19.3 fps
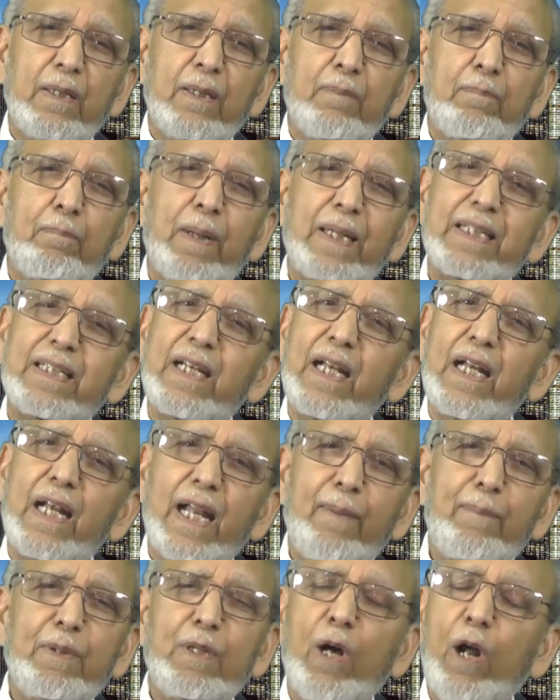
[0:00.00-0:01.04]
But
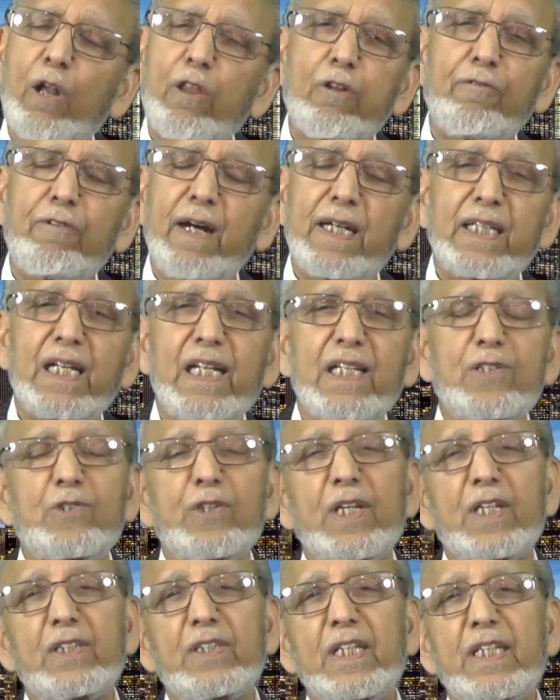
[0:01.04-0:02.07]
let me also finally
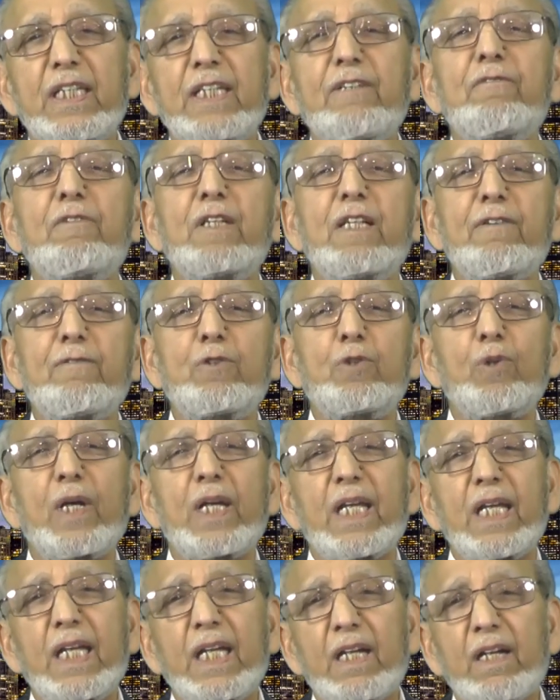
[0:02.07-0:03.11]
say that even if you are
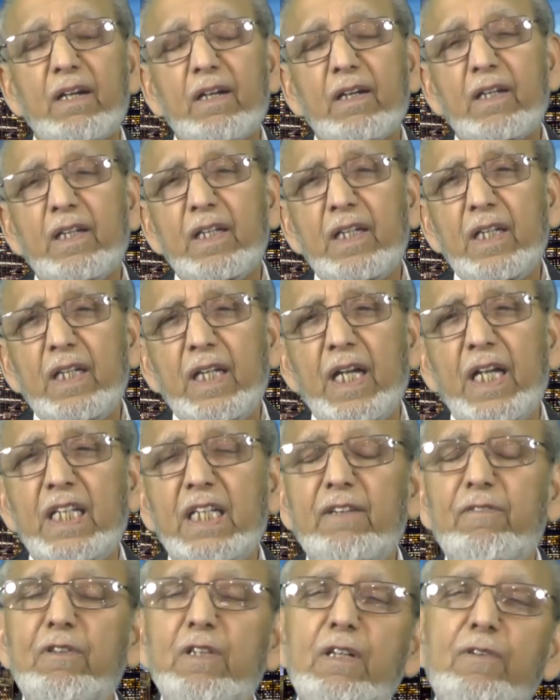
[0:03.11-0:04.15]
here and
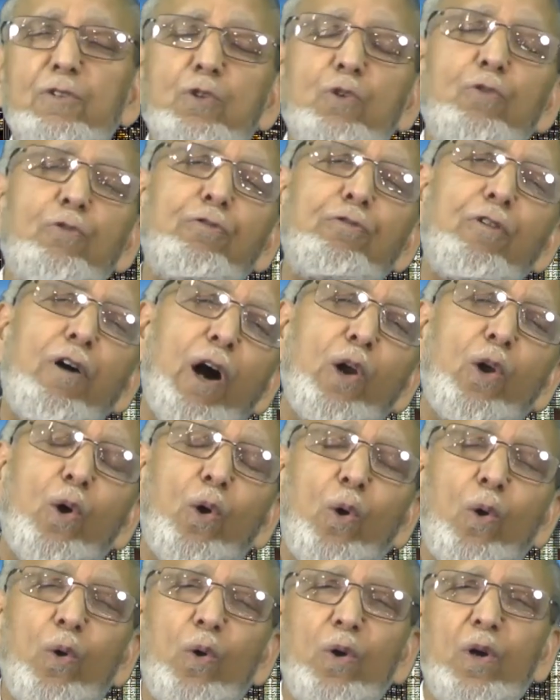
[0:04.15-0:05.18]
even if you
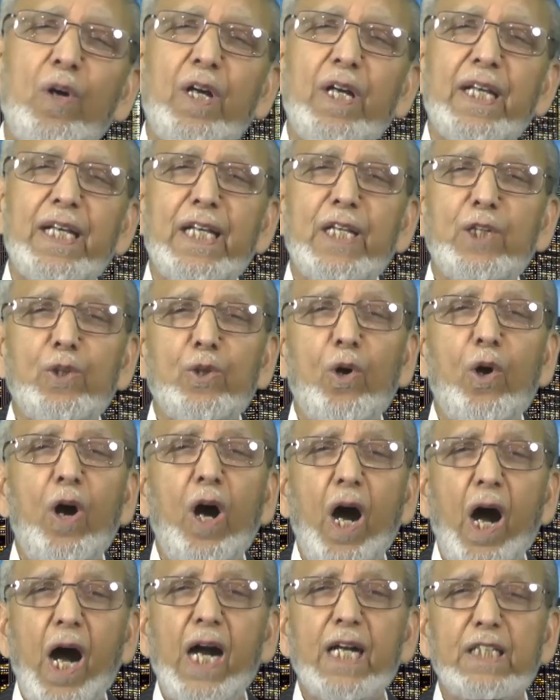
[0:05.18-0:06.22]
follow, in your
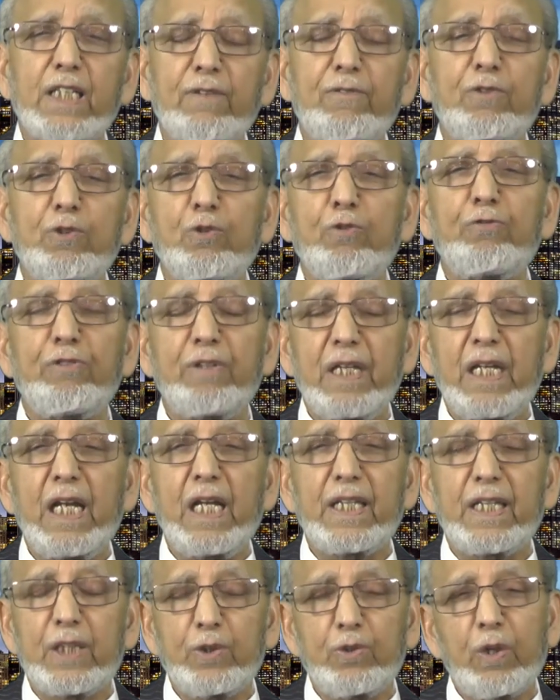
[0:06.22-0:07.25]
heart, if you
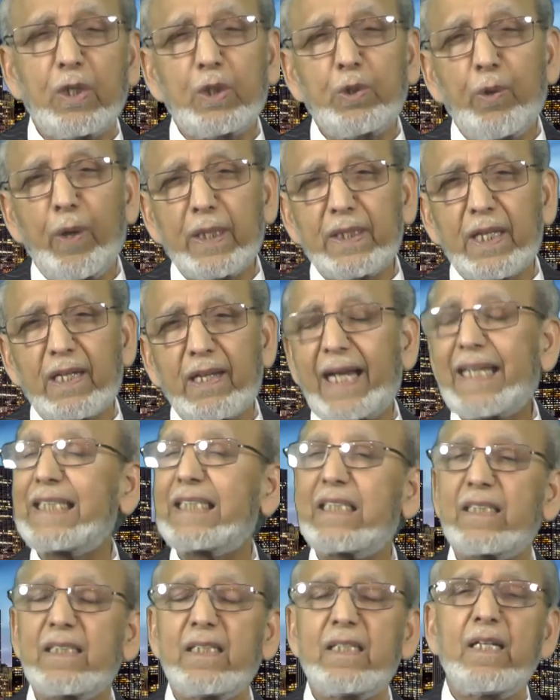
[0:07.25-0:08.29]
feel that you are doing the
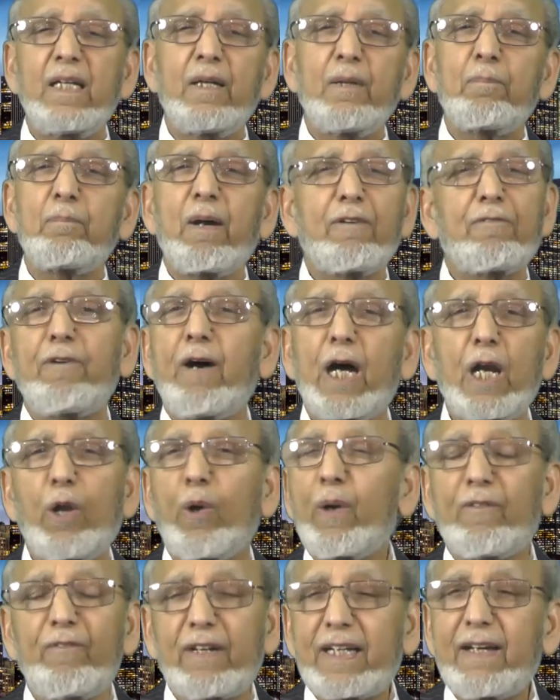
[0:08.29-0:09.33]
right by
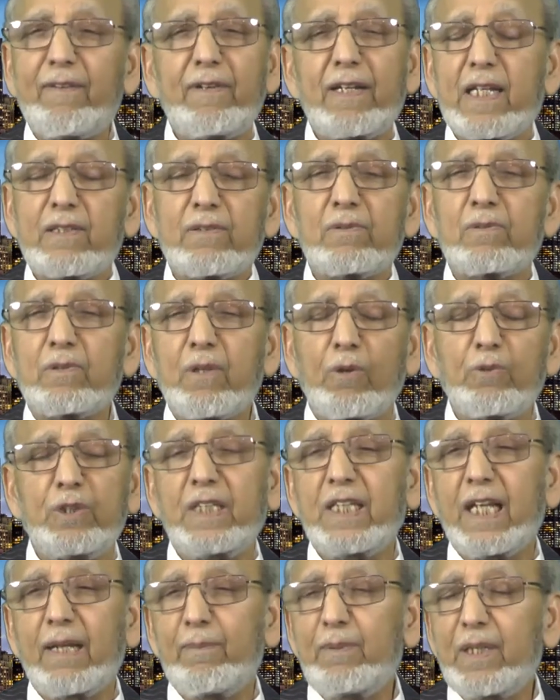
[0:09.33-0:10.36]
following whatever
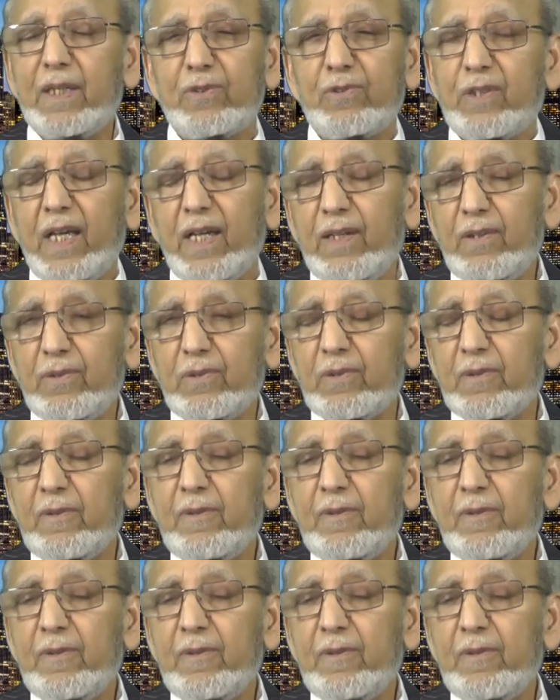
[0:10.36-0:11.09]
Saudi Arabia says,